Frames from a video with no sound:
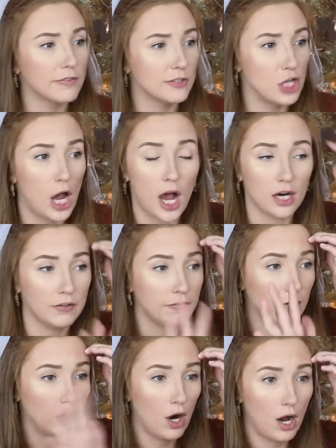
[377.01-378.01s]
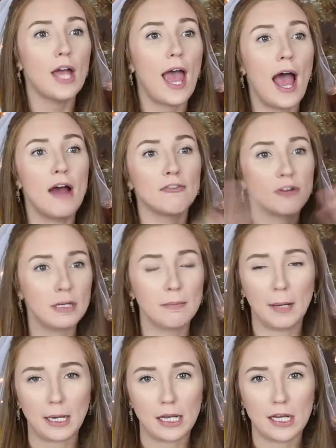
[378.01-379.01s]
Photographer.
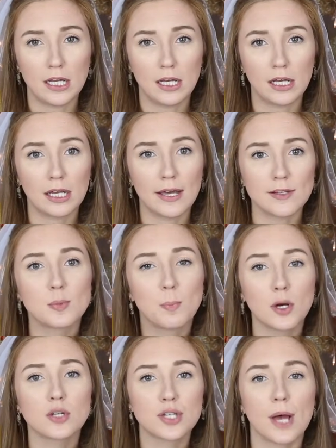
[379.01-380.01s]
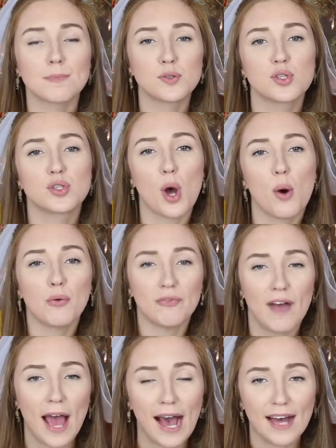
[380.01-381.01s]
Everybody gets booked up so
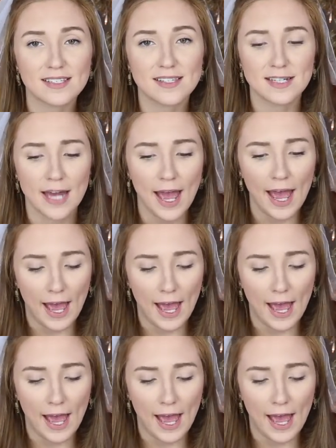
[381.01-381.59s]
fast.